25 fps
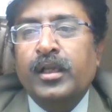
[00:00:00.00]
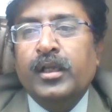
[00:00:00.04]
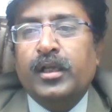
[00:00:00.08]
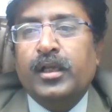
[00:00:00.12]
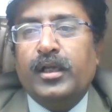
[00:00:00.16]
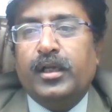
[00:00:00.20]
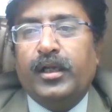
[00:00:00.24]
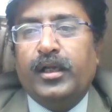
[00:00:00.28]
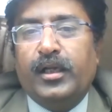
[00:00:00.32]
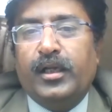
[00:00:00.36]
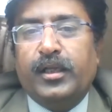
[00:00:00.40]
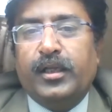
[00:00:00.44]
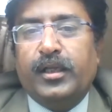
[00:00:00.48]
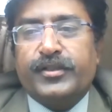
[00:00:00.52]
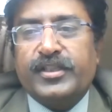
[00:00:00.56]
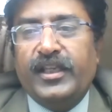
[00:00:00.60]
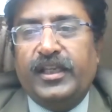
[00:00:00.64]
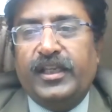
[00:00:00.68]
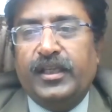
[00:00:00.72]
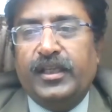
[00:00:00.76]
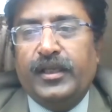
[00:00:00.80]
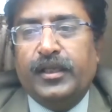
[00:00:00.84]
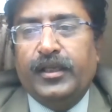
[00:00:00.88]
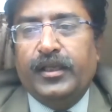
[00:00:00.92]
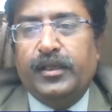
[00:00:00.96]

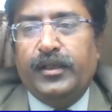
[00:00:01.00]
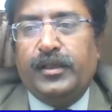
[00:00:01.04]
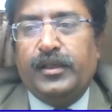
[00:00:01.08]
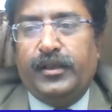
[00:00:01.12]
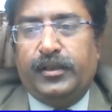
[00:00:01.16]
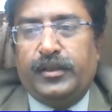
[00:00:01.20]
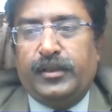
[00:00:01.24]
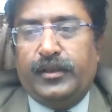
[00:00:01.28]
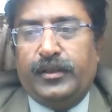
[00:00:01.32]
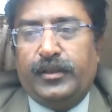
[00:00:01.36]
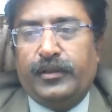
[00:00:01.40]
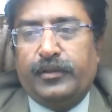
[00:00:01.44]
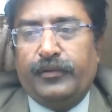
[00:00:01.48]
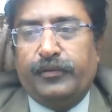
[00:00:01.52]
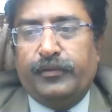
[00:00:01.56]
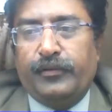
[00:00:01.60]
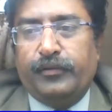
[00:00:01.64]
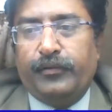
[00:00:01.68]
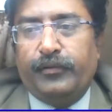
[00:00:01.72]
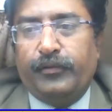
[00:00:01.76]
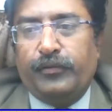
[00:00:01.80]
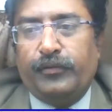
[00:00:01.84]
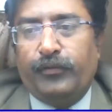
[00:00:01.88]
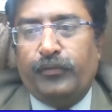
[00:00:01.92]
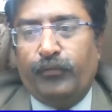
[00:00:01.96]

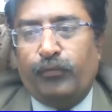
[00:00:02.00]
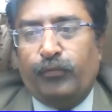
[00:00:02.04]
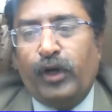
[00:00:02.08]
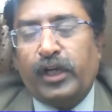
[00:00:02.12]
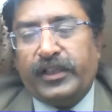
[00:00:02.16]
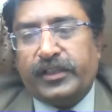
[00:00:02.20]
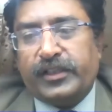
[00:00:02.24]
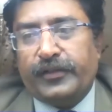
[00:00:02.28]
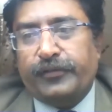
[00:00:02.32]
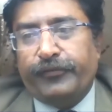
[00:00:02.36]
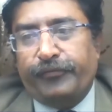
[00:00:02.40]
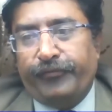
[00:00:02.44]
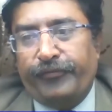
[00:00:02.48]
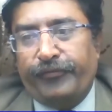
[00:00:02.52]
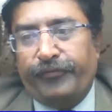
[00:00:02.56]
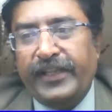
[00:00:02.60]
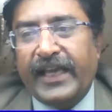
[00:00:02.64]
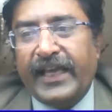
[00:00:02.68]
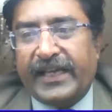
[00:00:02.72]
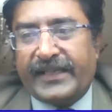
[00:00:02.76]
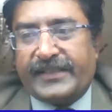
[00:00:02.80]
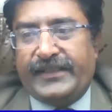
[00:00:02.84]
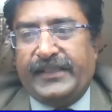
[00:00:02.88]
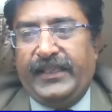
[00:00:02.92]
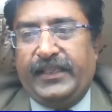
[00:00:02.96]
What we
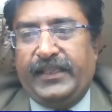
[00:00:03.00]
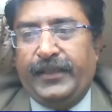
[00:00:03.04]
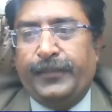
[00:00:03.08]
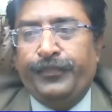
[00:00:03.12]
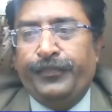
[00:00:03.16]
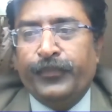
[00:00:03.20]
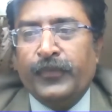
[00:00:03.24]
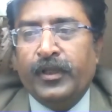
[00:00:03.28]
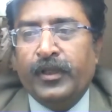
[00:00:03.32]
are saying,